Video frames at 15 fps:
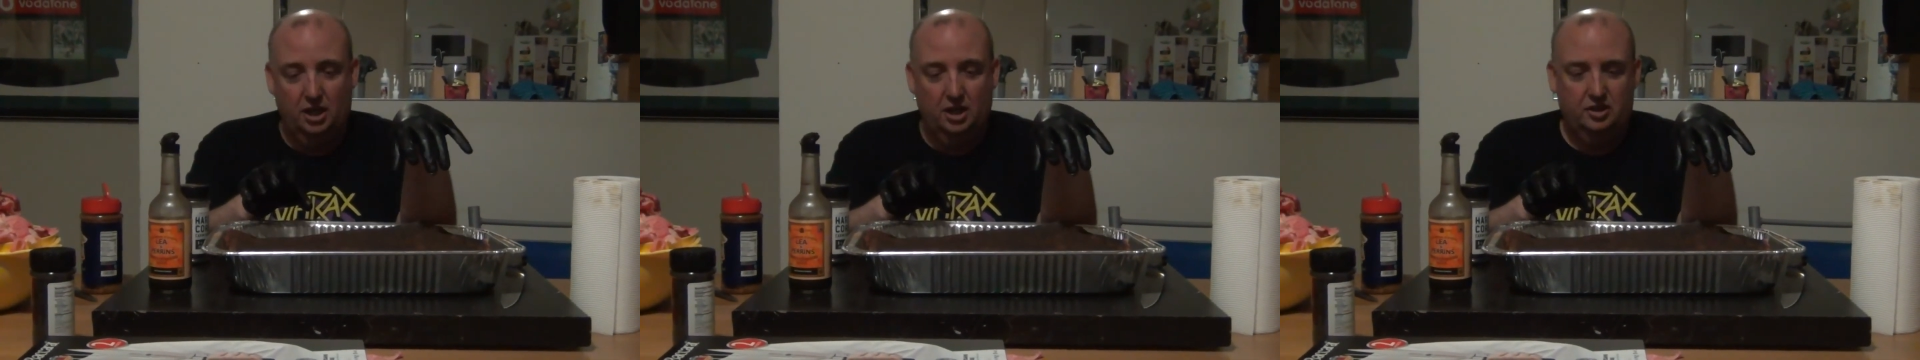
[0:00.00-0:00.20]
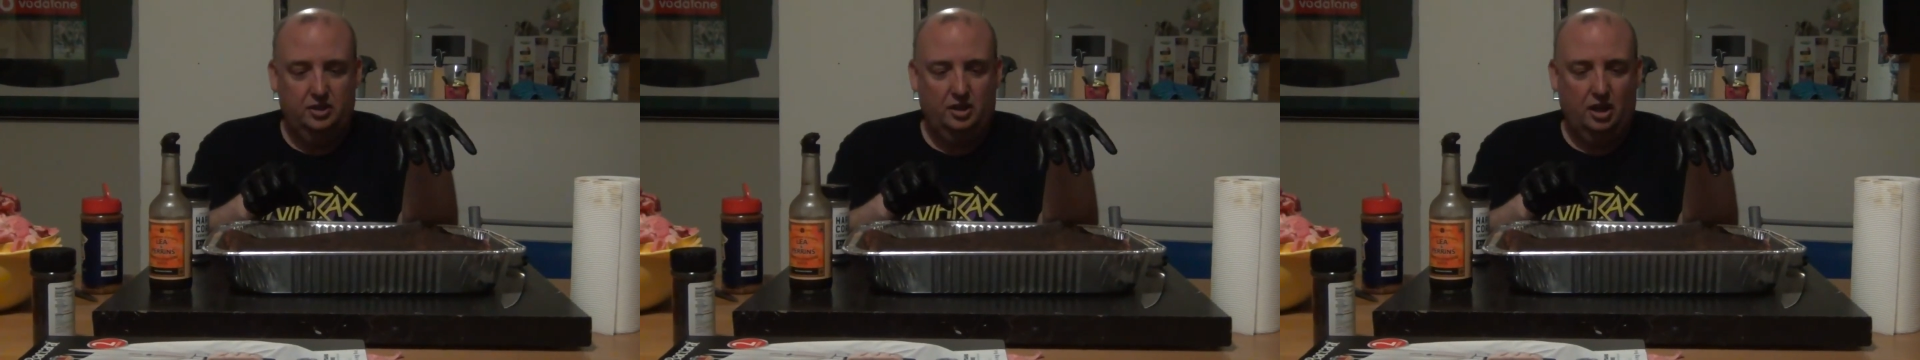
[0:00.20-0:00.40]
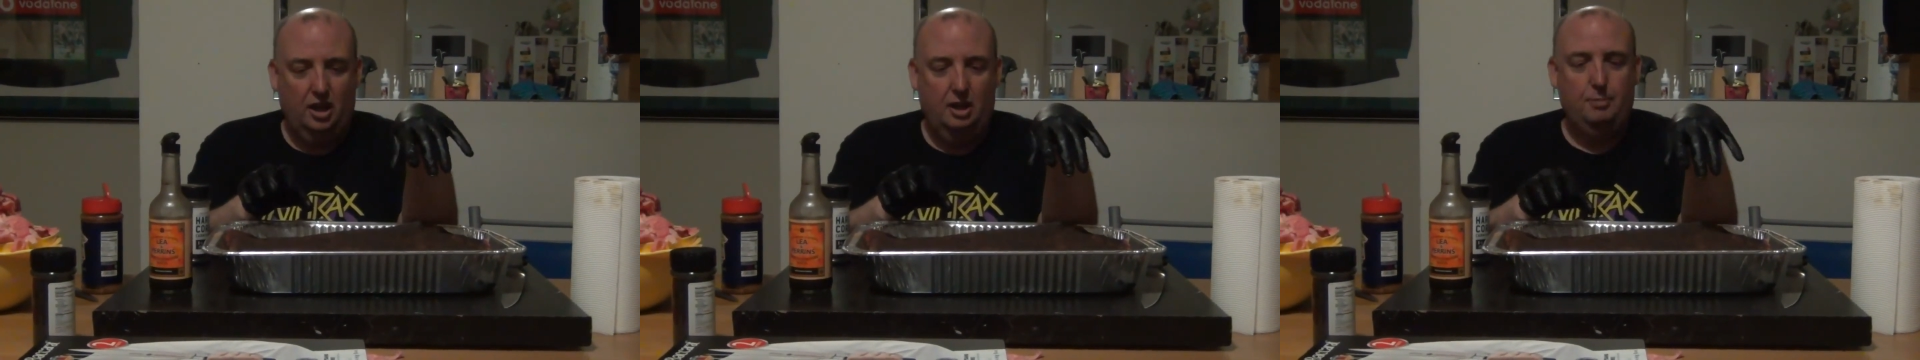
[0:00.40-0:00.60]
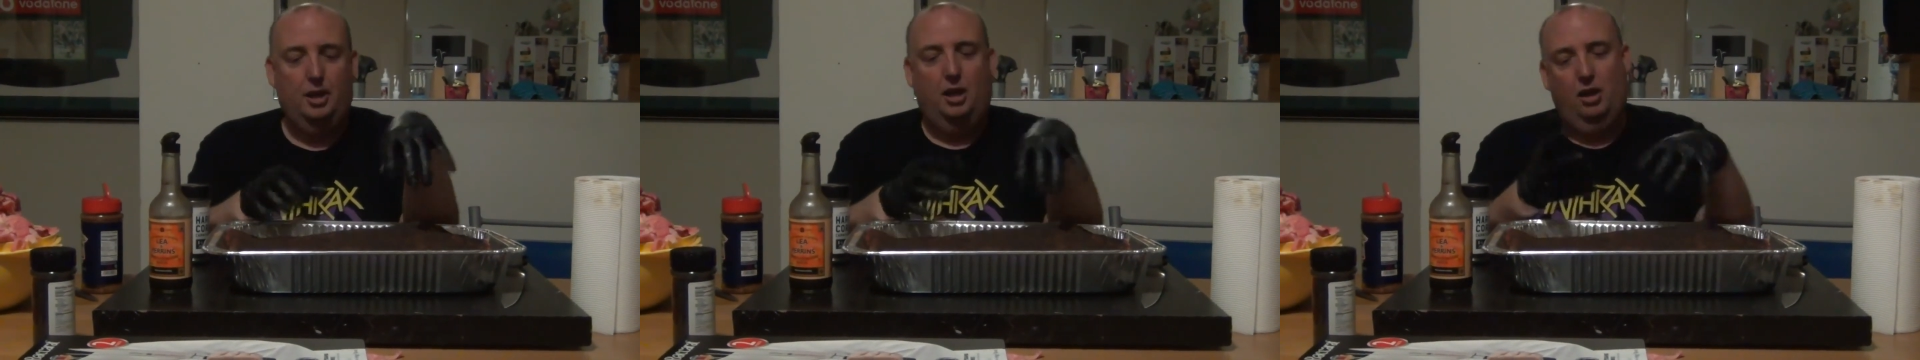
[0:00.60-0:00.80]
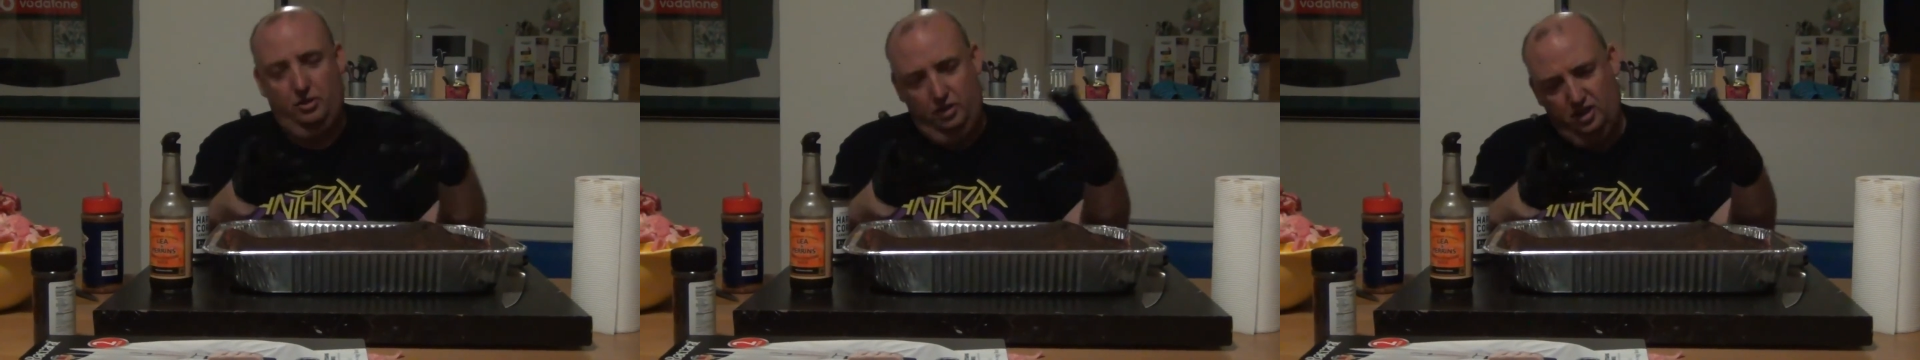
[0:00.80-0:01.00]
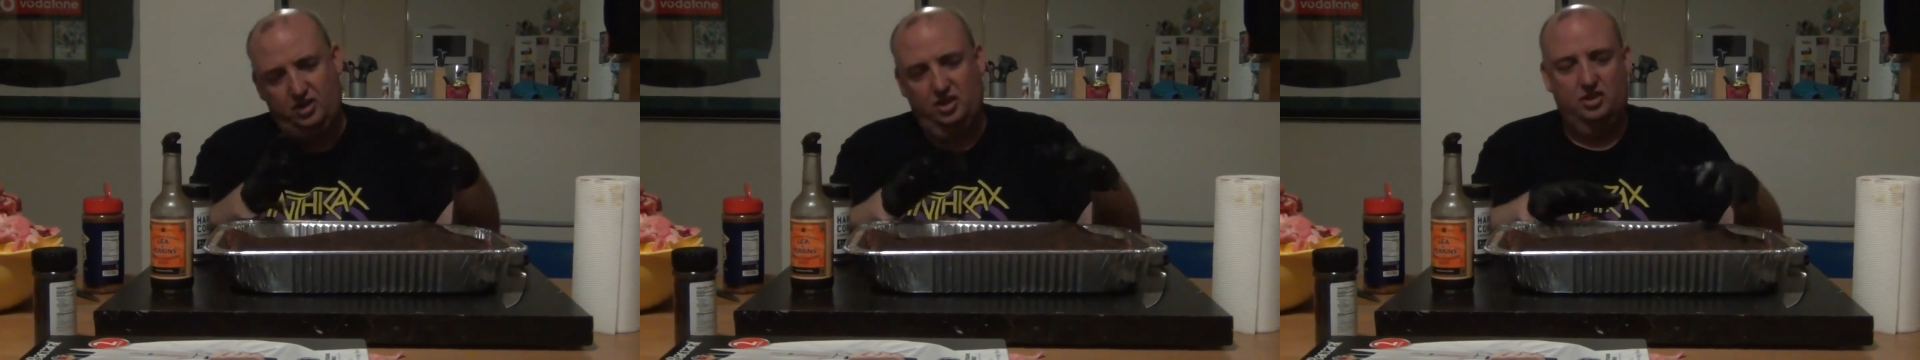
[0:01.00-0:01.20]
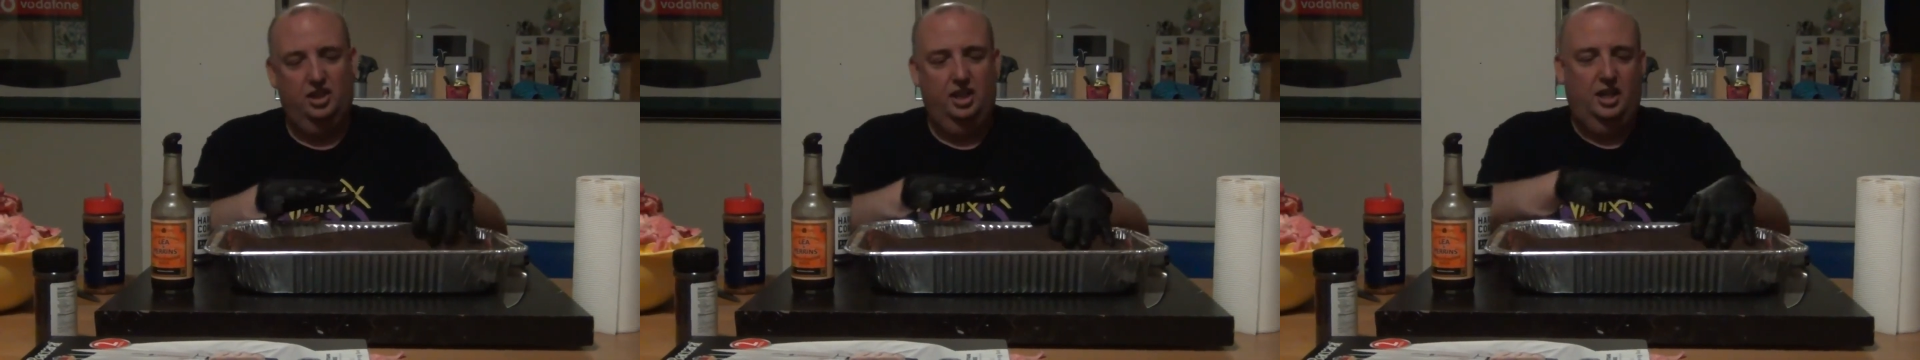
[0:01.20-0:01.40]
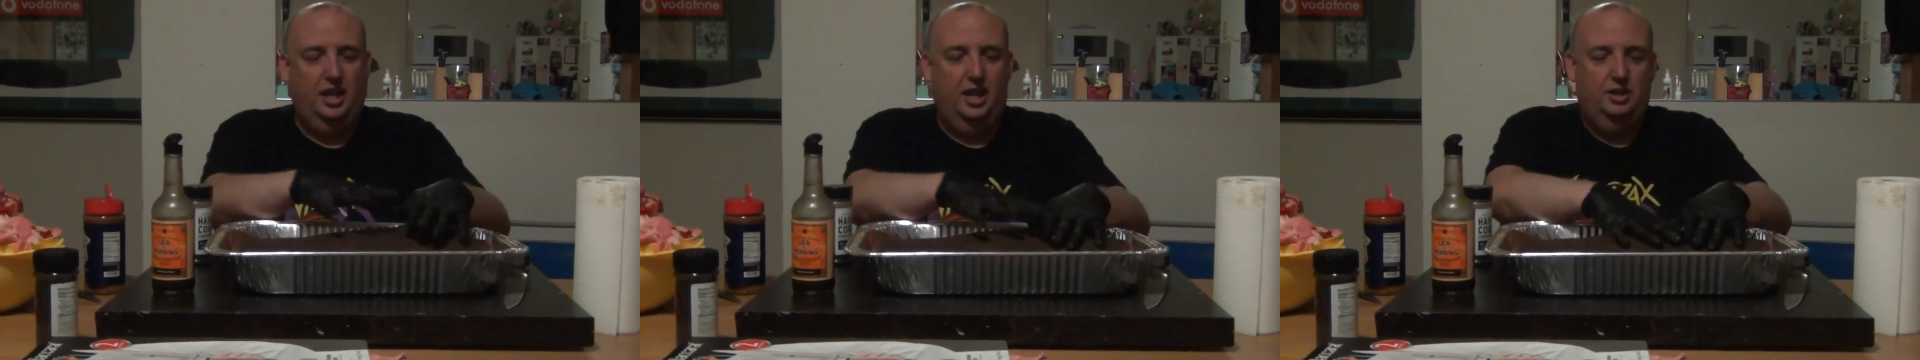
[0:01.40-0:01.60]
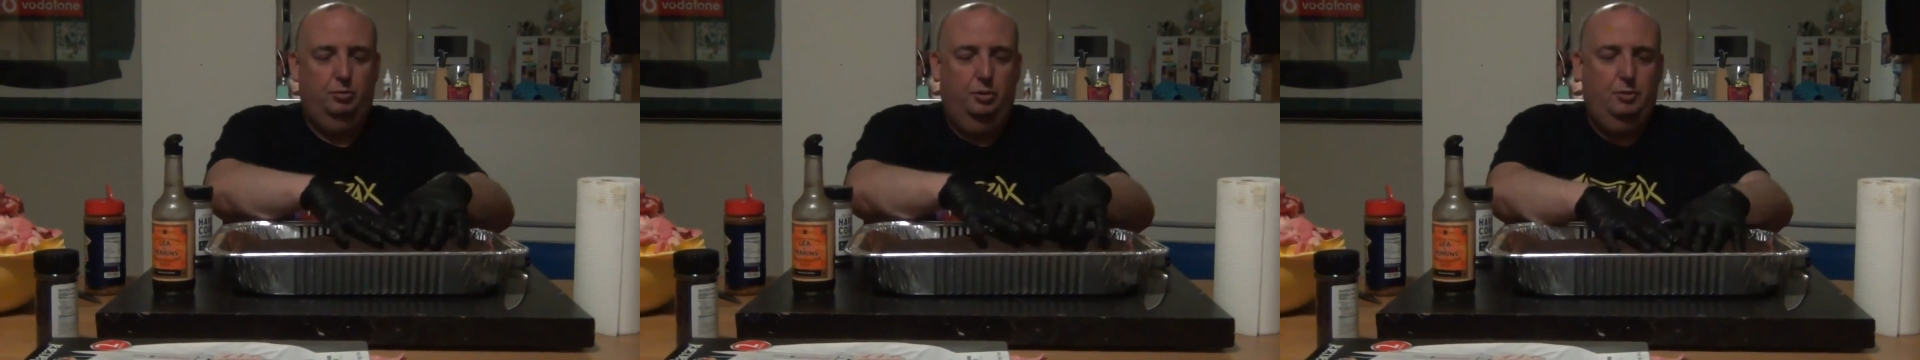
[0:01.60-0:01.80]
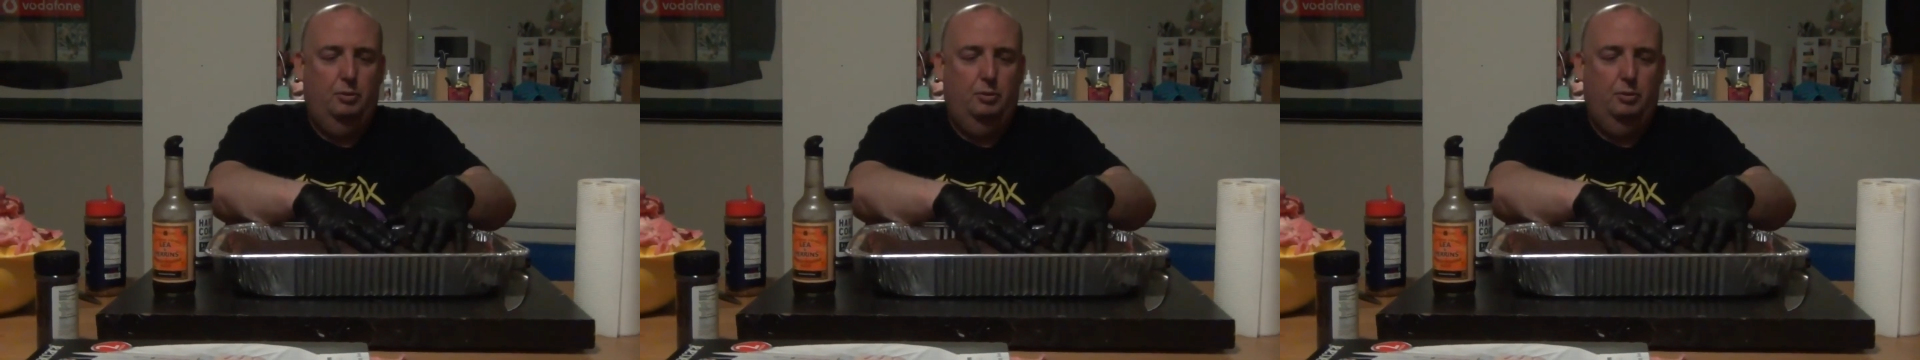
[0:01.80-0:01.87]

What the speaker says: So but this isn't the case with